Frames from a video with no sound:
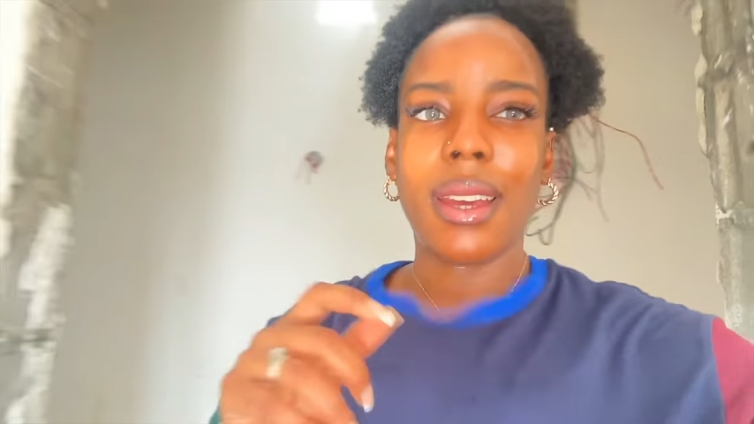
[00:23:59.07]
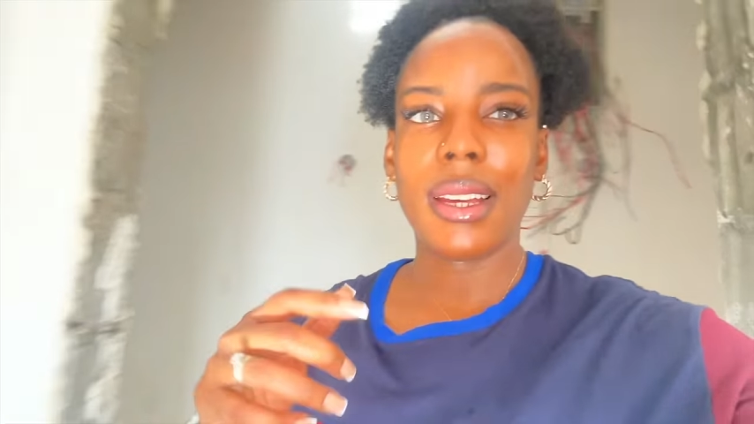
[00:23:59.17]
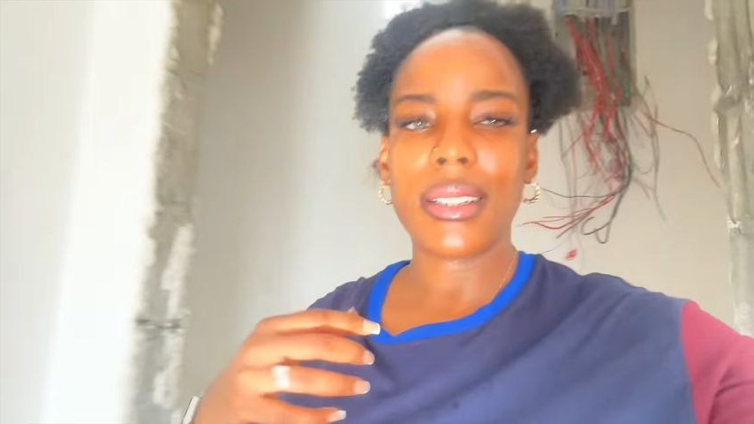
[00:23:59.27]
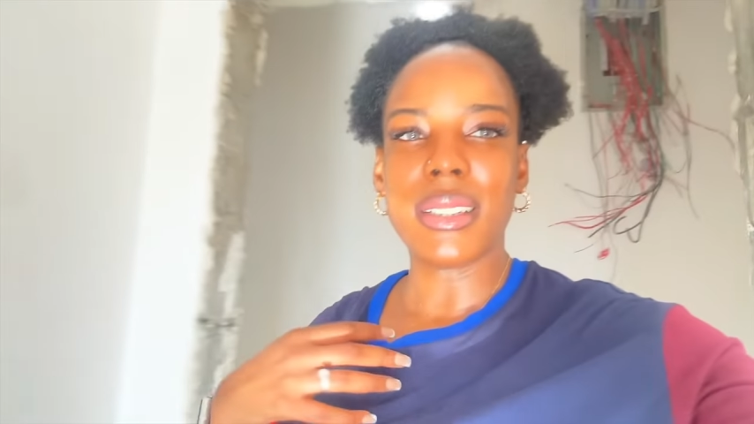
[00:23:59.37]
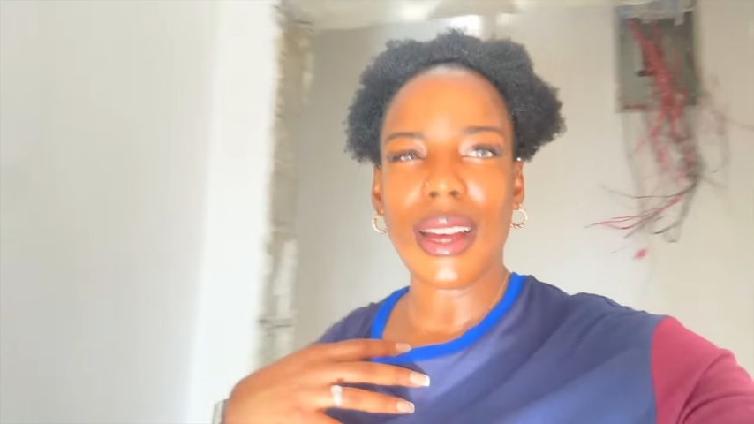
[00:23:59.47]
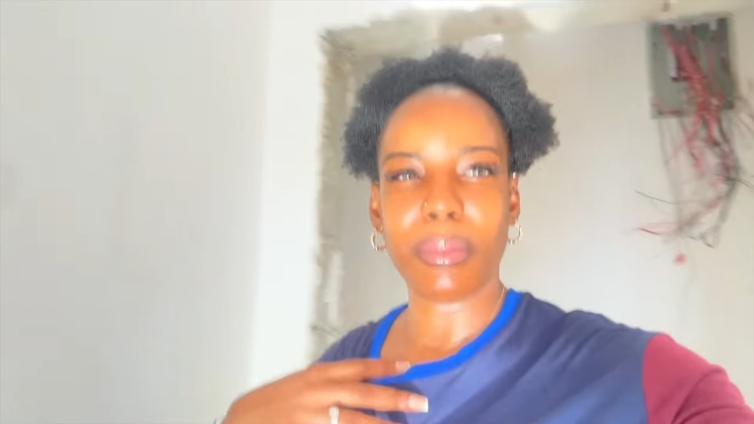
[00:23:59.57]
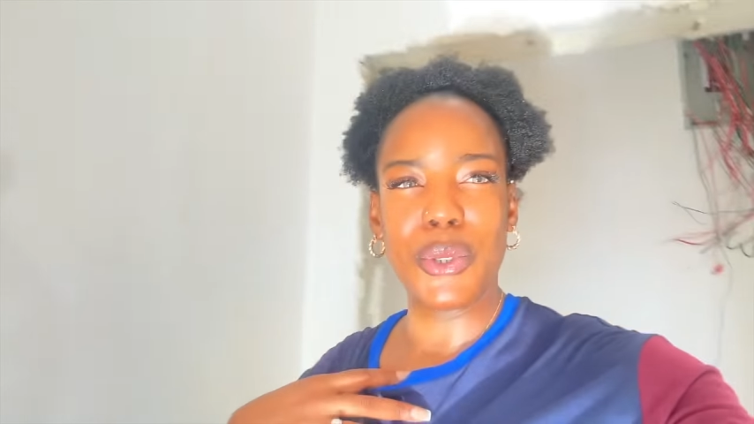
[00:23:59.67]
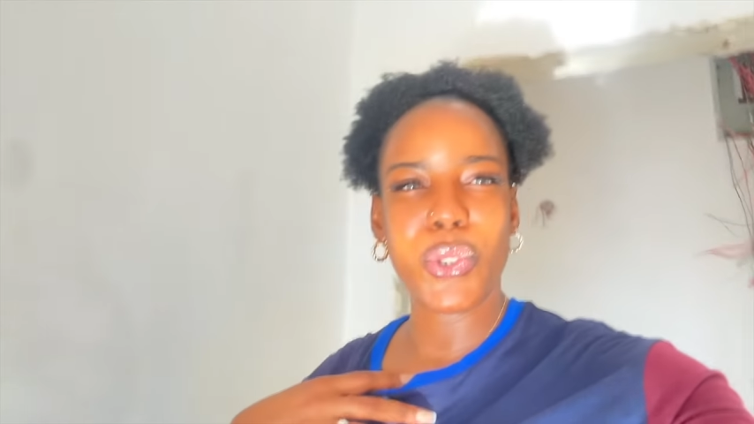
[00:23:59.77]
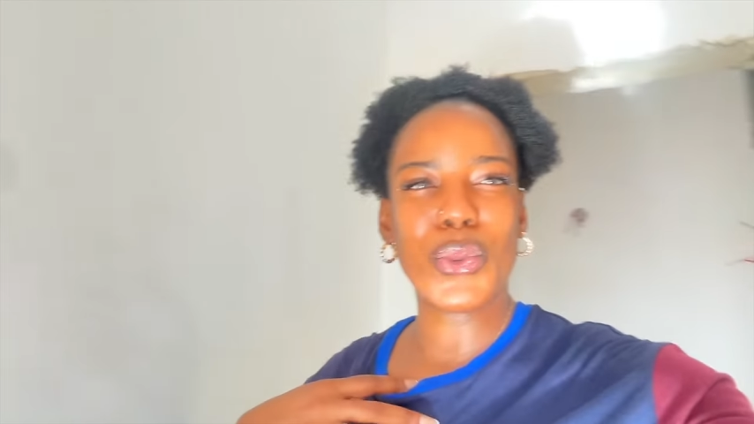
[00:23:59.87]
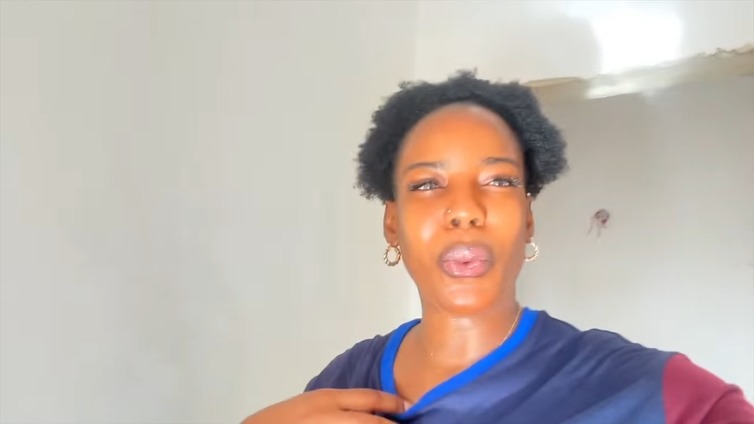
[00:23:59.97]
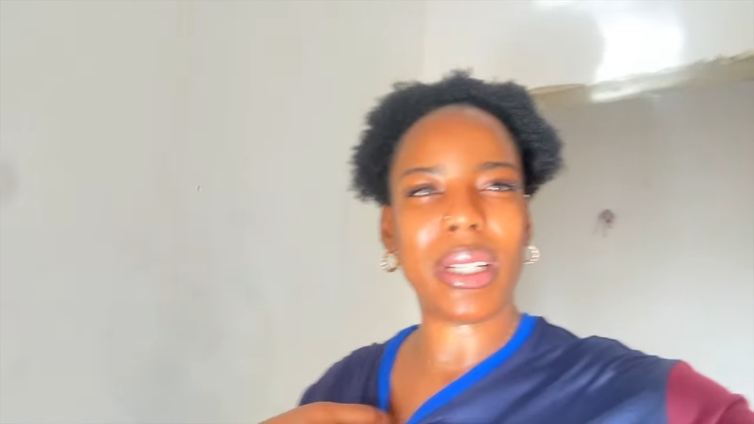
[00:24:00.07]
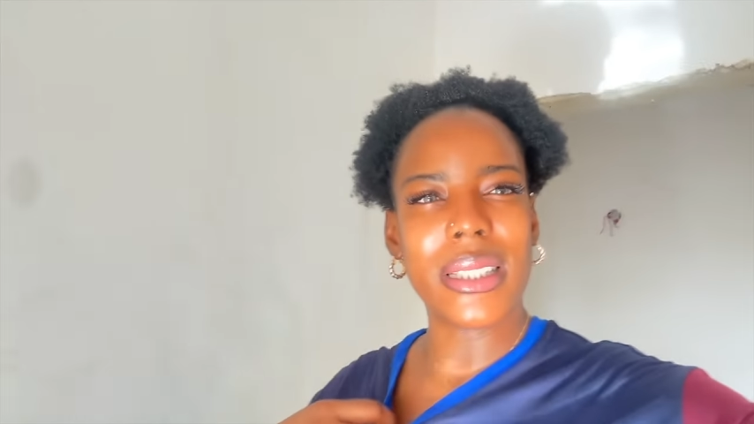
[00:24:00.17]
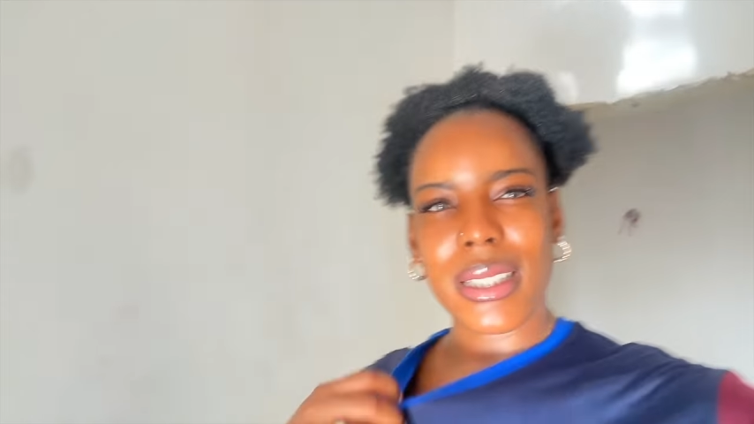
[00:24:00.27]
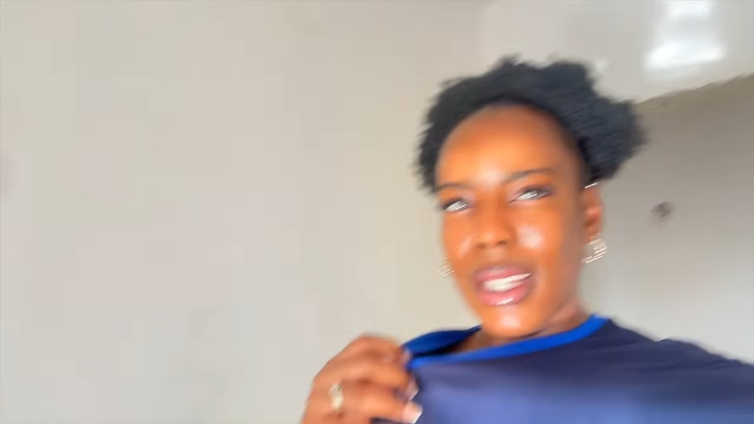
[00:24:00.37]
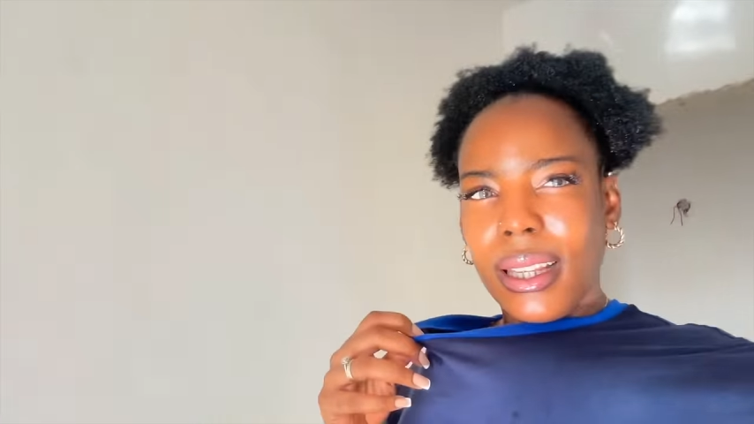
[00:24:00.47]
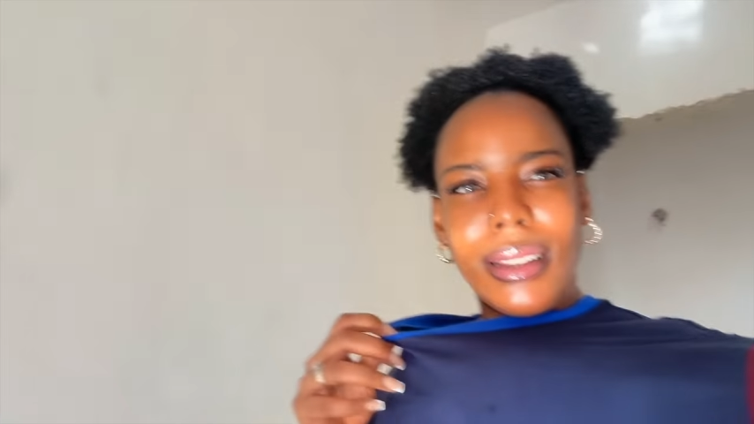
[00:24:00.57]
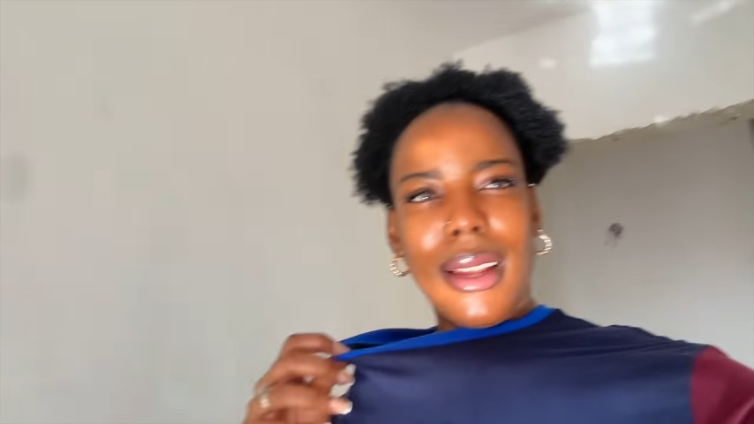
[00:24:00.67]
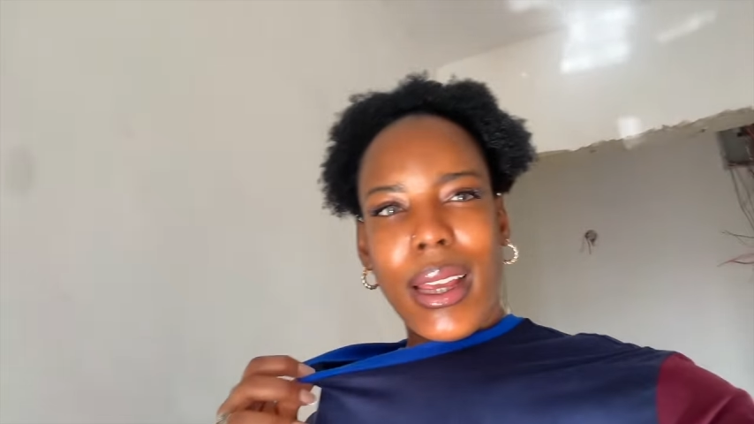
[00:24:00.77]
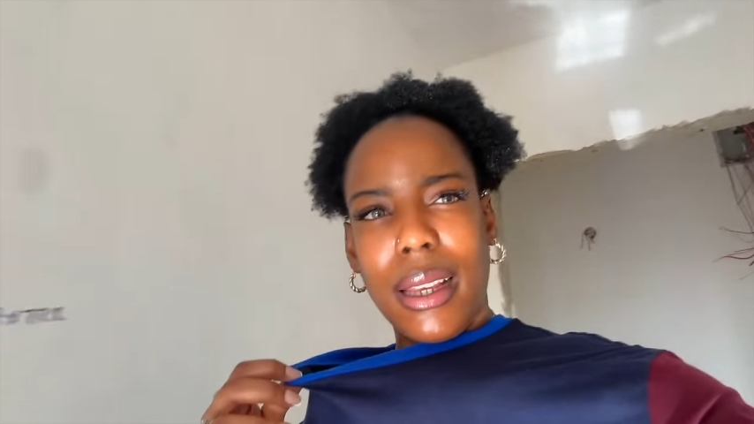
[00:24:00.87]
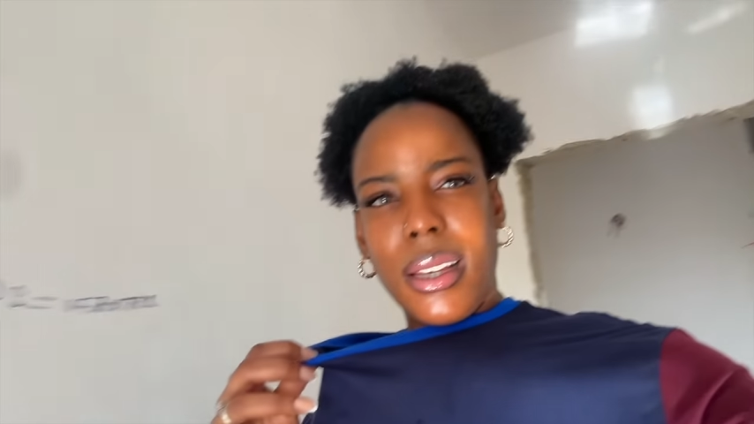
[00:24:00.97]
Guys, I'm sweating
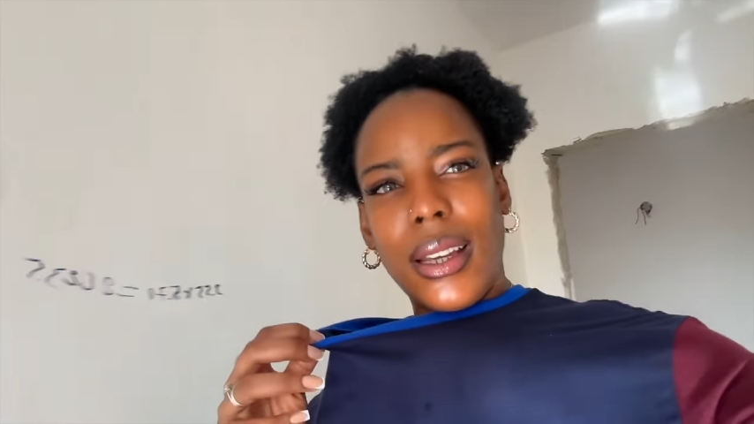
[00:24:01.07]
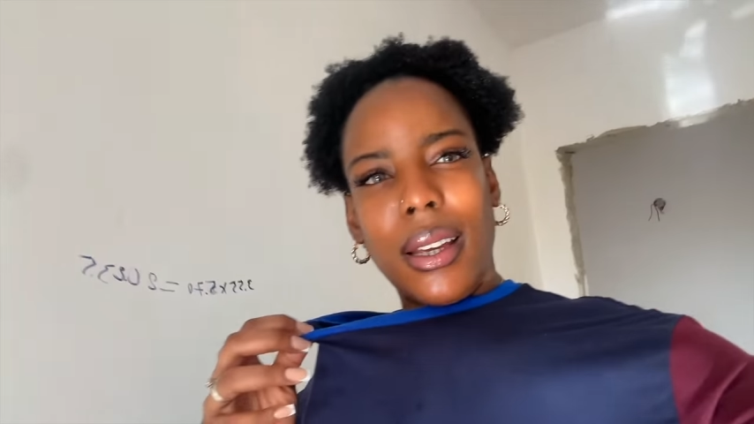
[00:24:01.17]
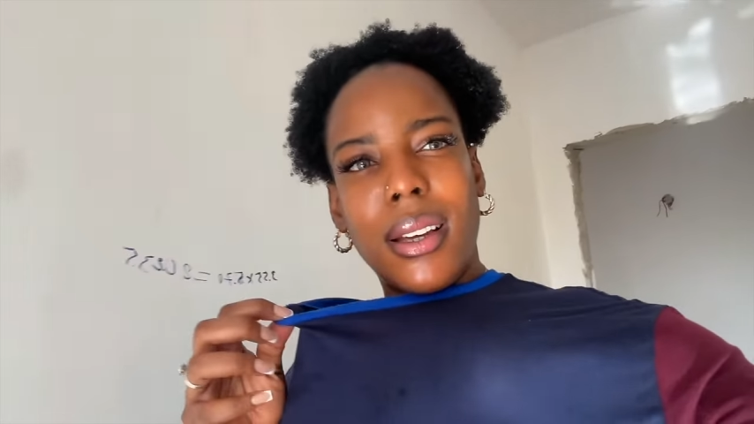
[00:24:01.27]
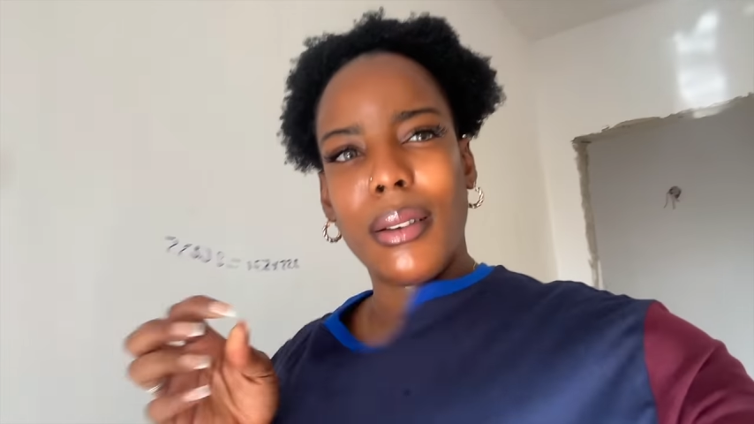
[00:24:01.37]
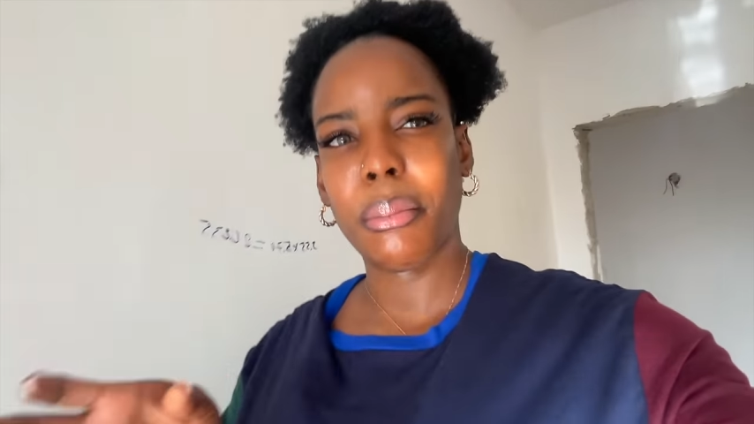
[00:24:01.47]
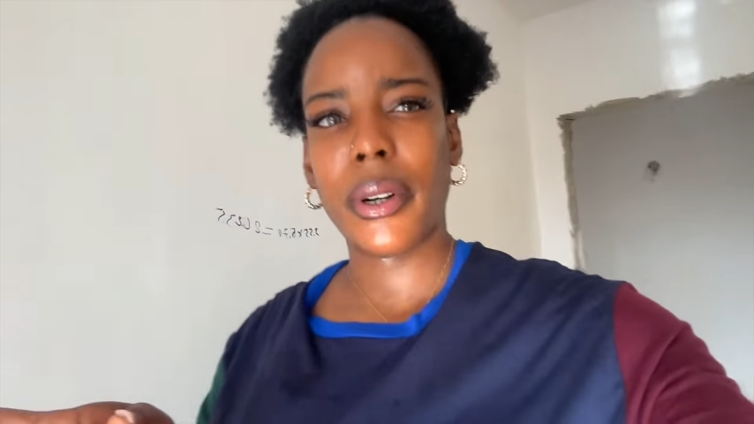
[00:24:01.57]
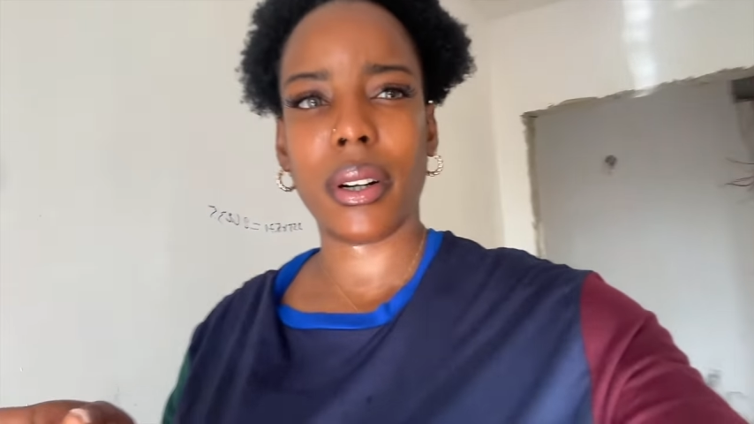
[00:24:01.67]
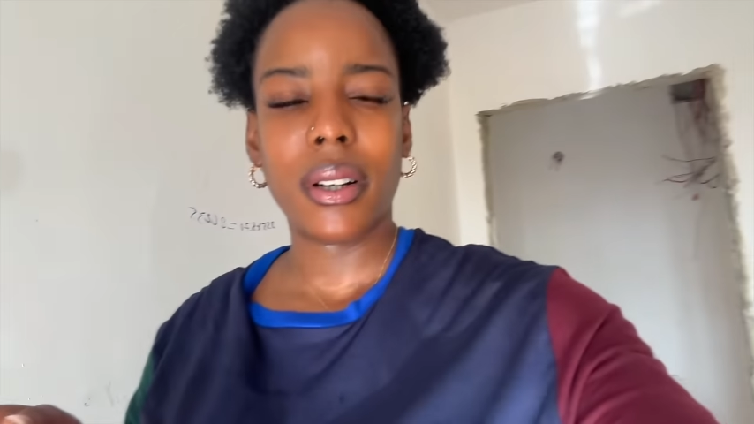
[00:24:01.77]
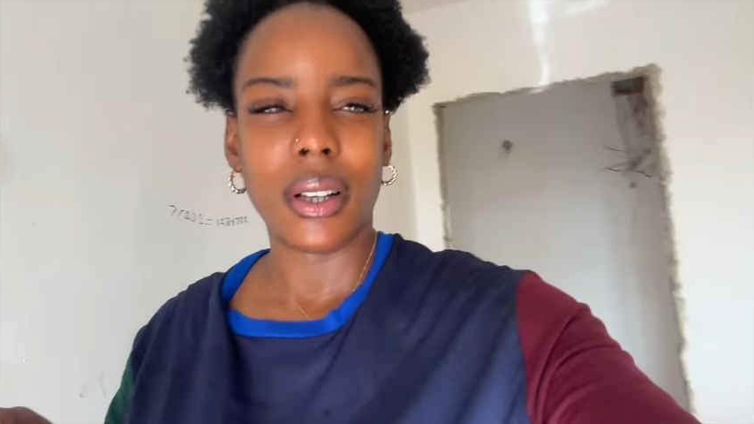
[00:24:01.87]
like, but